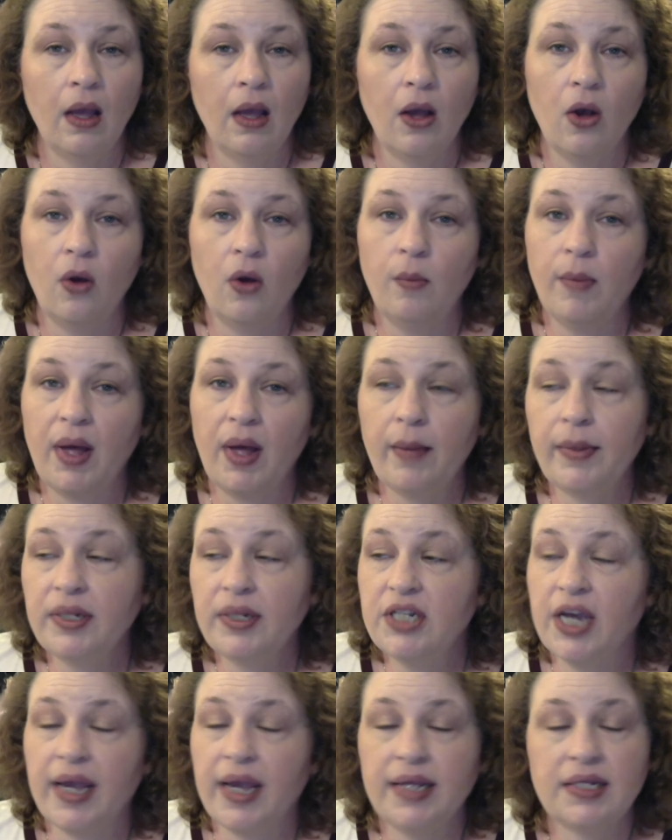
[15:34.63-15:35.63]
Well, Mama
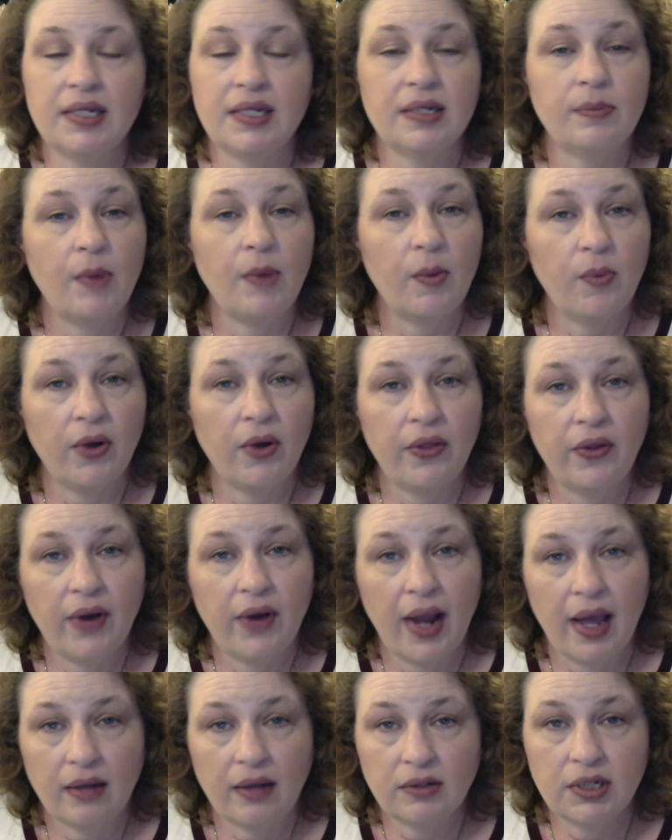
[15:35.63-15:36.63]
chases my brother
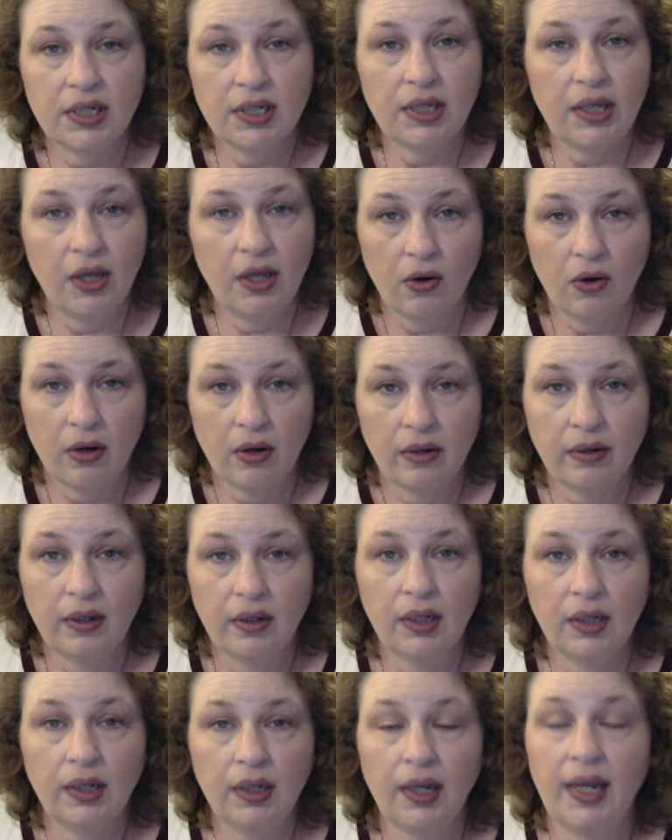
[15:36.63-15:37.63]
out into the yard.
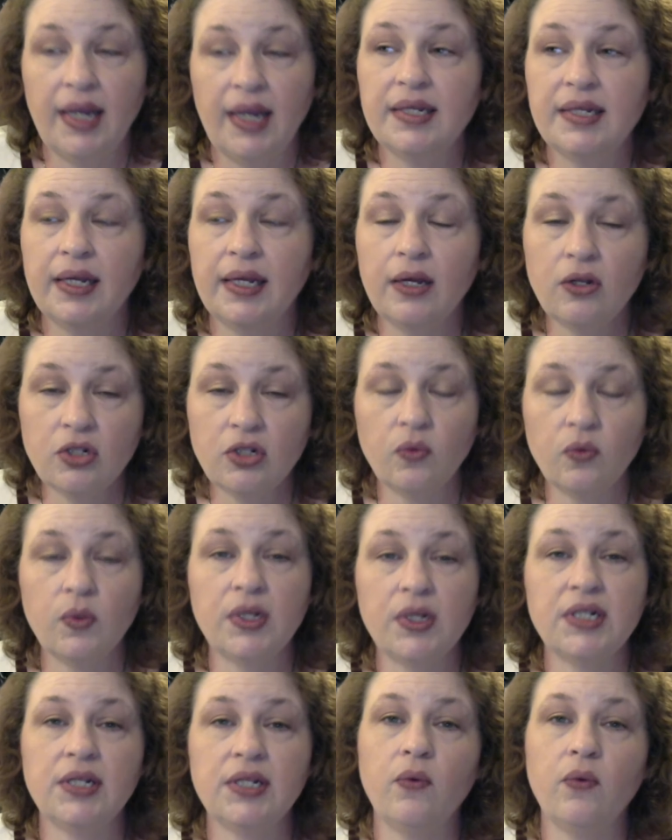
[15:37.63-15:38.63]
He tells her
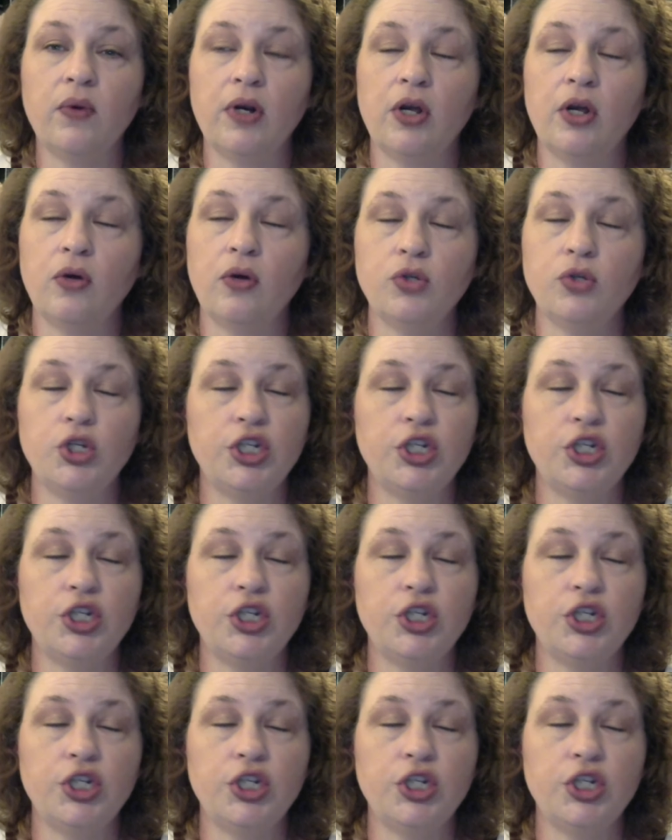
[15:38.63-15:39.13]
what's going on.